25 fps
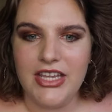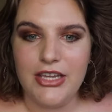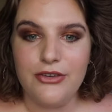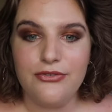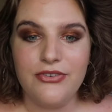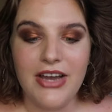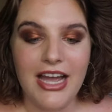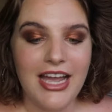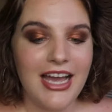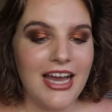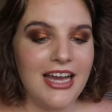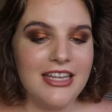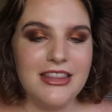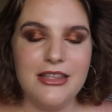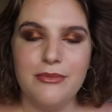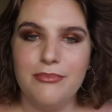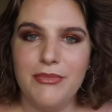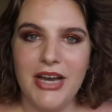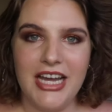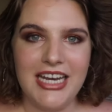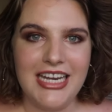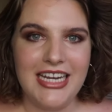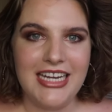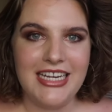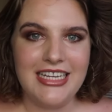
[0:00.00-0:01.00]
If I had the
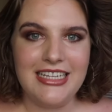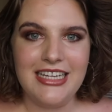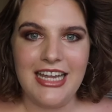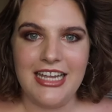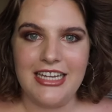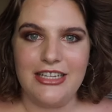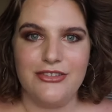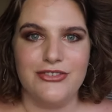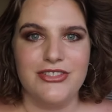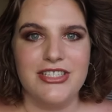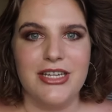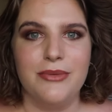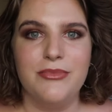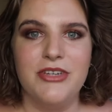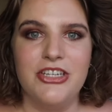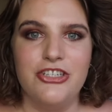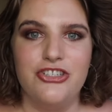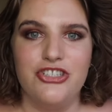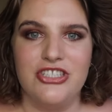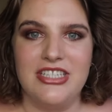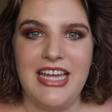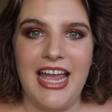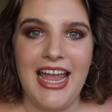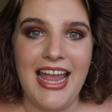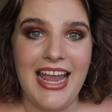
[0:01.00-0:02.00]
money, like if somebody
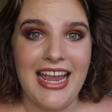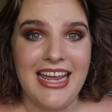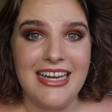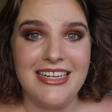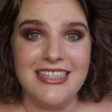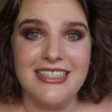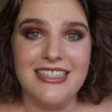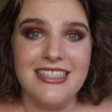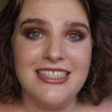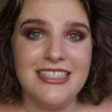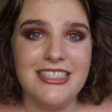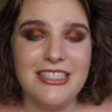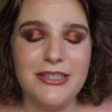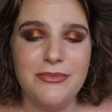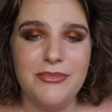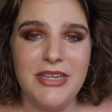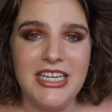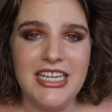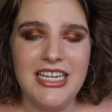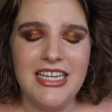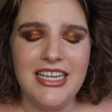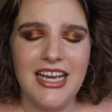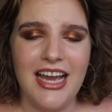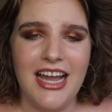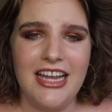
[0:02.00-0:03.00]
just handed it to
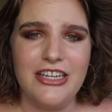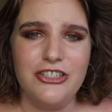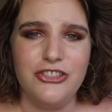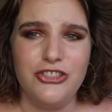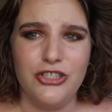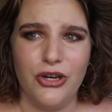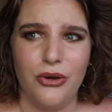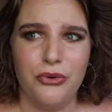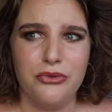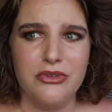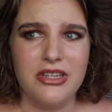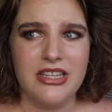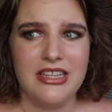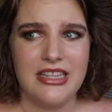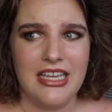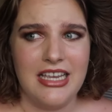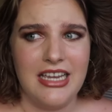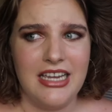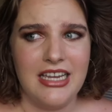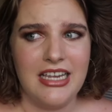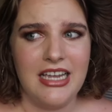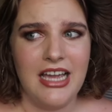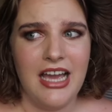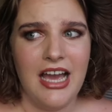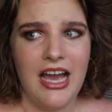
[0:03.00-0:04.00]
me, I don't
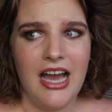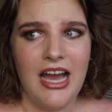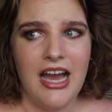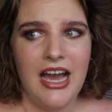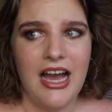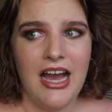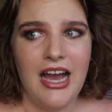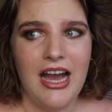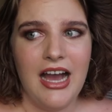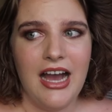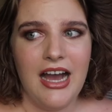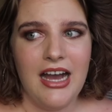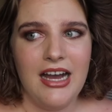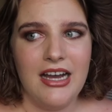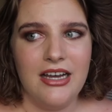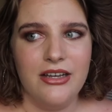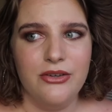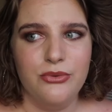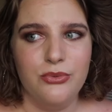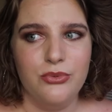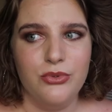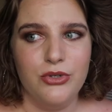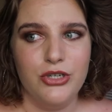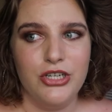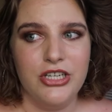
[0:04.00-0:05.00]
think I
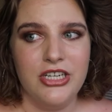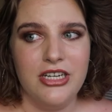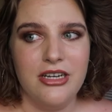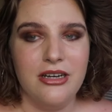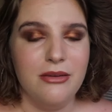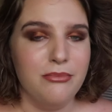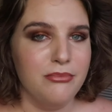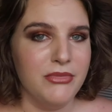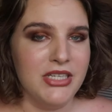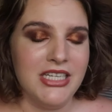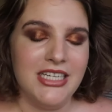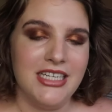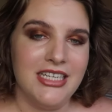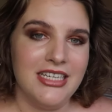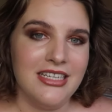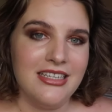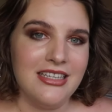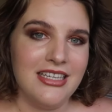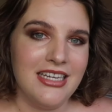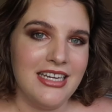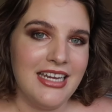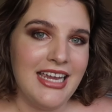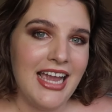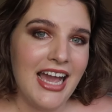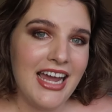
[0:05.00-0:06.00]
would
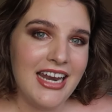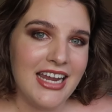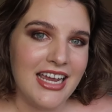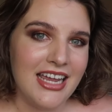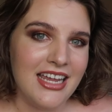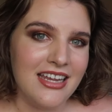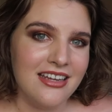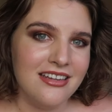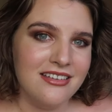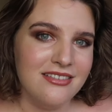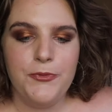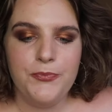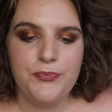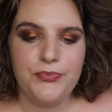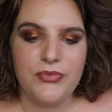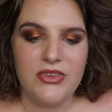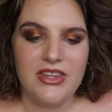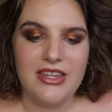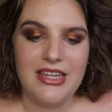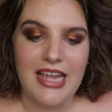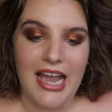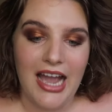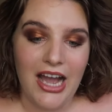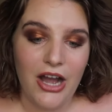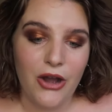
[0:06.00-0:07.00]
immediately get it.
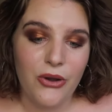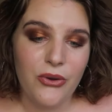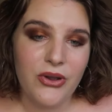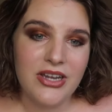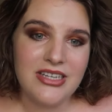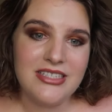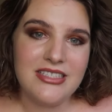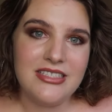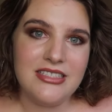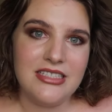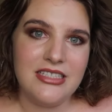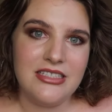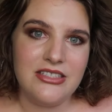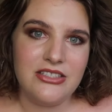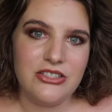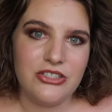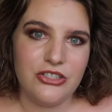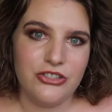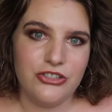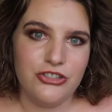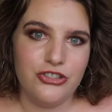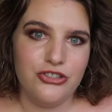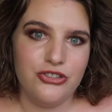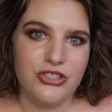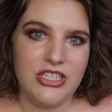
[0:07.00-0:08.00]
Now I see
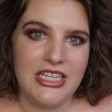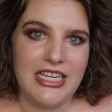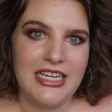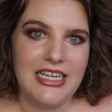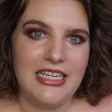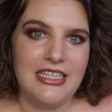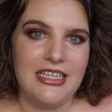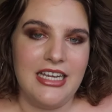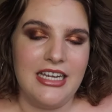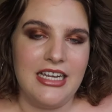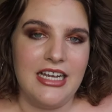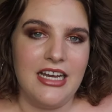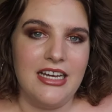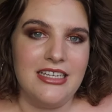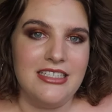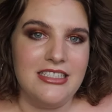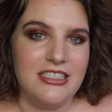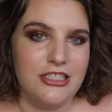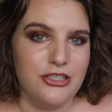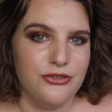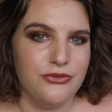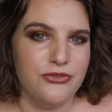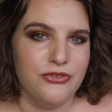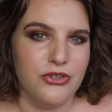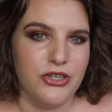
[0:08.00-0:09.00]
surgery in like a
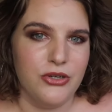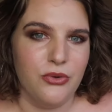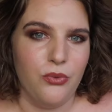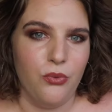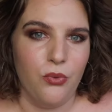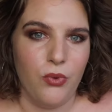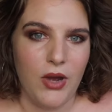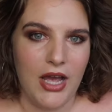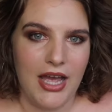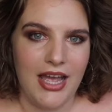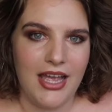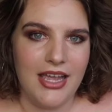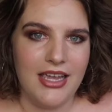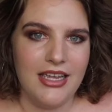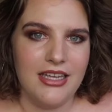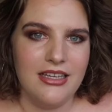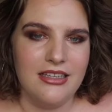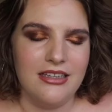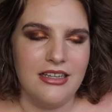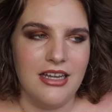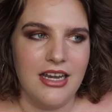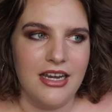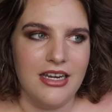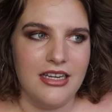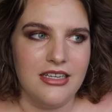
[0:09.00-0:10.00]
different way.
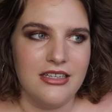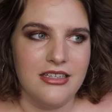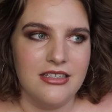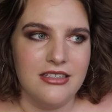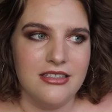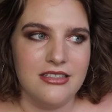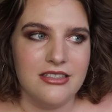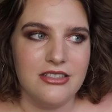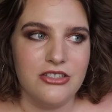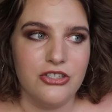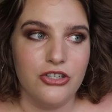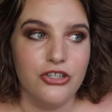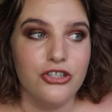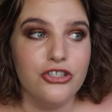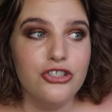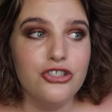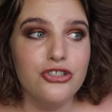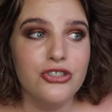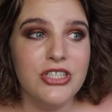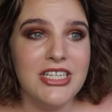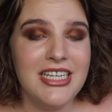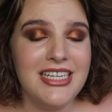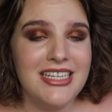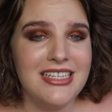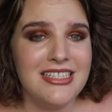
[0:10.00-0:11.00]
Like
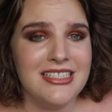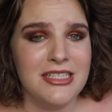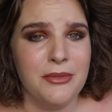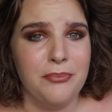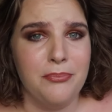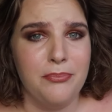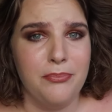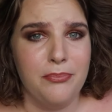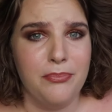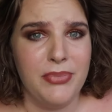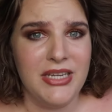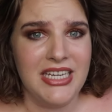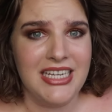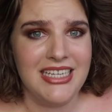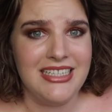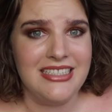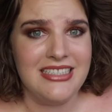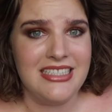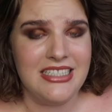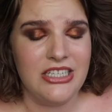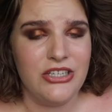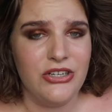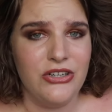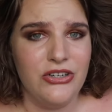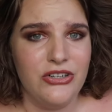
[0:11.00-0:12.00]
surgery is a big
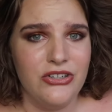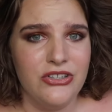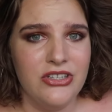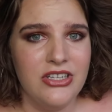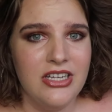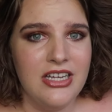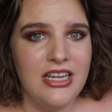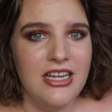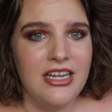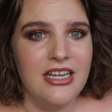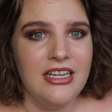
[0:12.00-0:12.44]
deal.